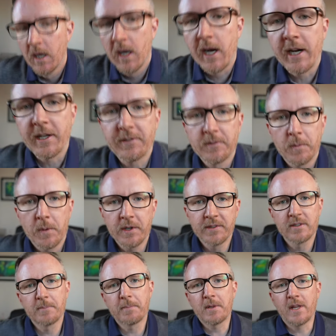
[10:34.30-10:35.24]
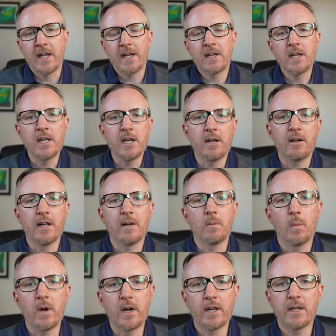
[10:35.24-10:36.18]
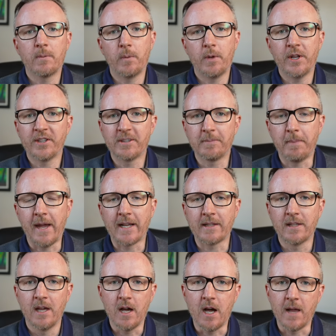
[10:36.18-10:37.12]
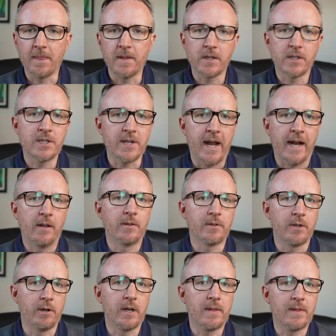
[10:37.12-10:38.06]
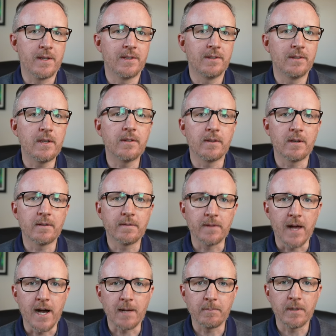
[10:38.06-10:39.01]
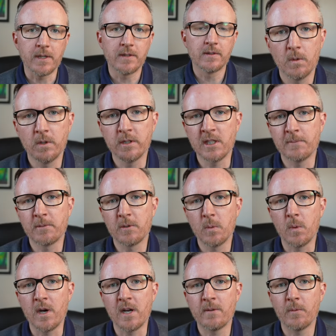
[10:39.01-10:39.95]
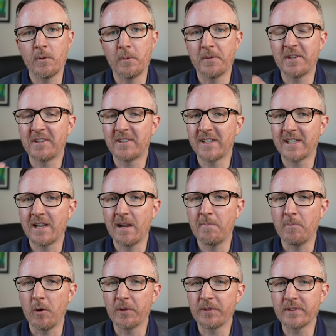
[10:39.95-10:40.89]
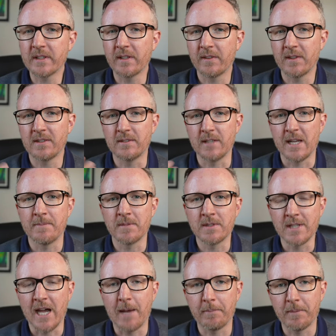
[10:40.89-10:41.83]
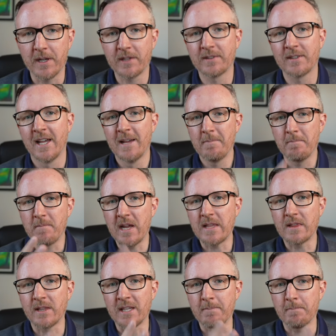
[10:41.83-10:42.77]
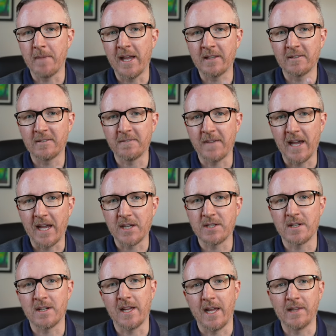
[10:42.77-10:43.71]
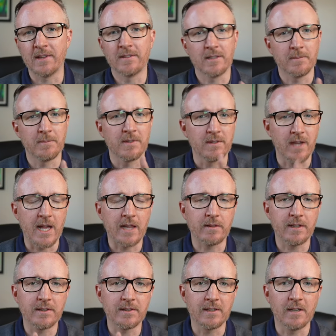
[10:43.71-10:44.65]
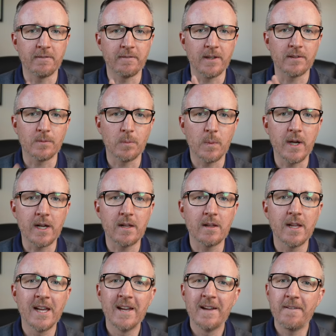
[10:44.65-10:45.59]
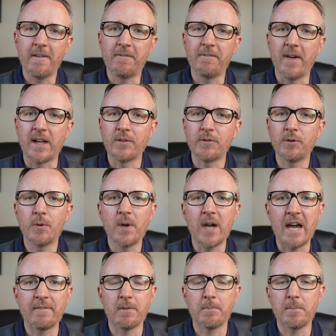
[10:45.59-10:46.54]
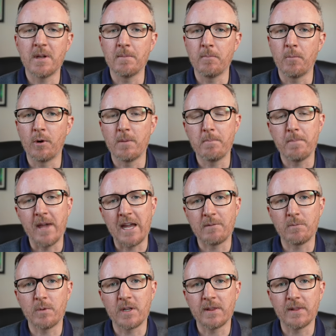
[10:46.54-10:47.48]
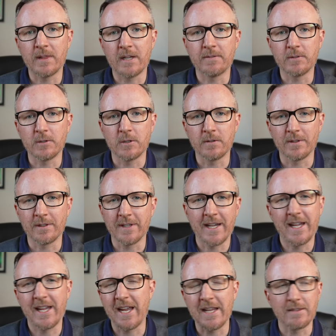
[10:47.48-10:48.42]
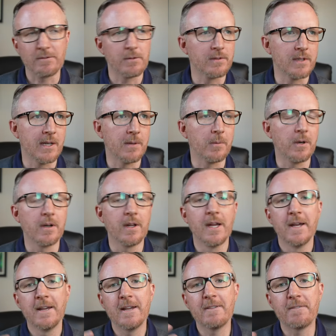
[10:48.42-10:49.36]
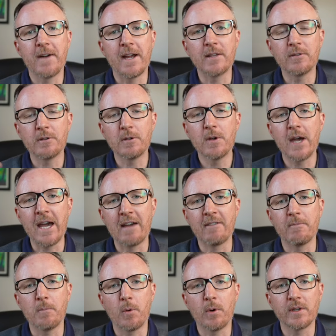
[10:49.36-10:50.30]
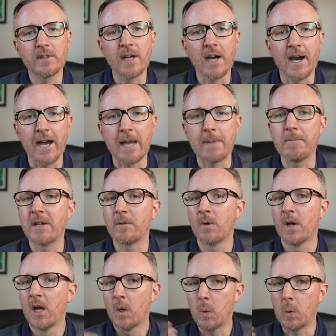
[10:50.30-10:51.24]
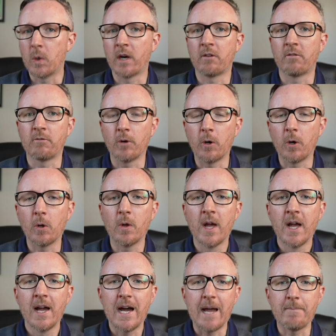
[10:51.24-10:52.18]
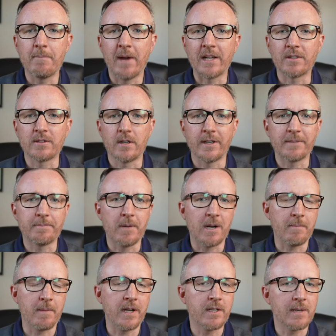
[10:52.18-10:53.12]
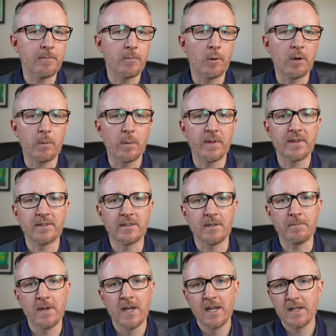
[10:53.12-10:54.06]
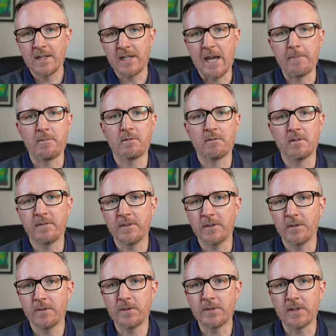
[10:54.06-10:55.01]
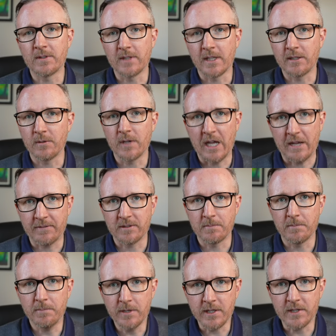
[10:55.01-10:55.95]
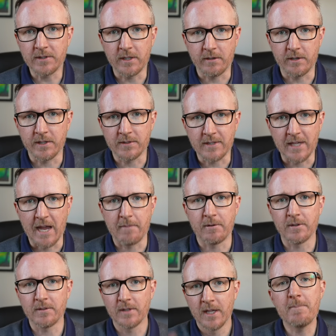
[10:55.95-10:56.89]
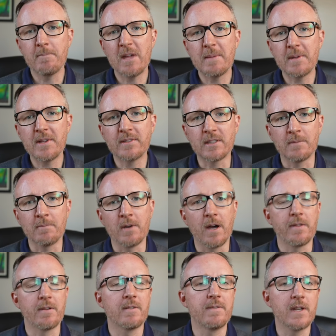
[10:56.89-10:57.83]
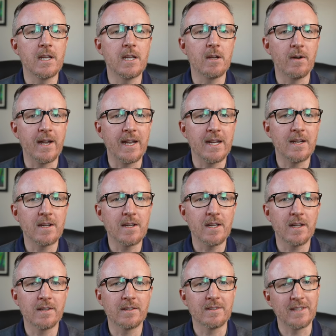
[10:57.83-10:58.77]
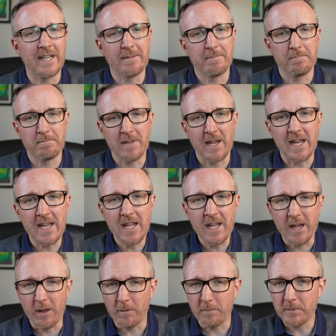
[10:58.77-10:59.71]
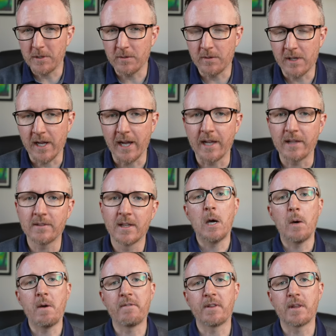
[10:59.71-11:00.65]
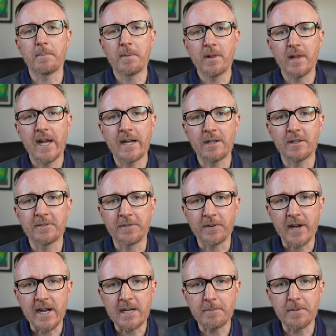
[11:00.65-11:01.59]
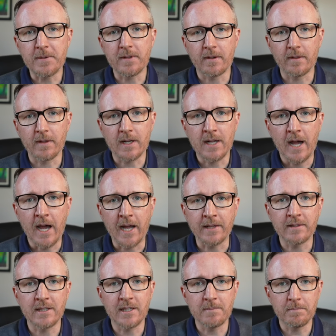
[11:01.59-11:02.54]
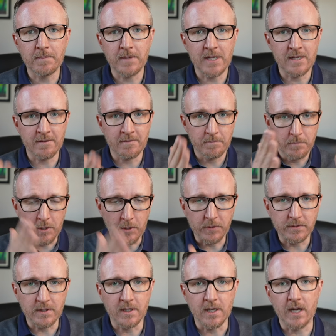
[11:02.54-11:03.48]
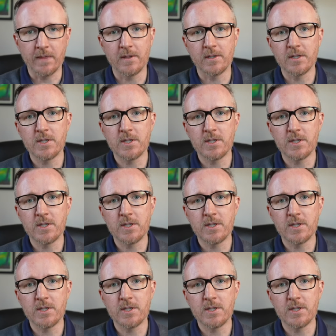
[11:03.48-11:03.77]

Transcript: All right, so what is the plan here, and what can we expect on this channel during this season of Vlogmas? Well, number one, we'll be sticking mostly to the same topics, mainly men's fashion and some cycling stuff as well. If I do have a bit more bandwidth left over, I hate using that word, if I do have more time and we're on a roll, I might start experimenting more with some camera reviews, since I do have some pretty serious cameras, and maybe some other video ideas that may help you guys. However, the plan is for 80% of the content being posted on this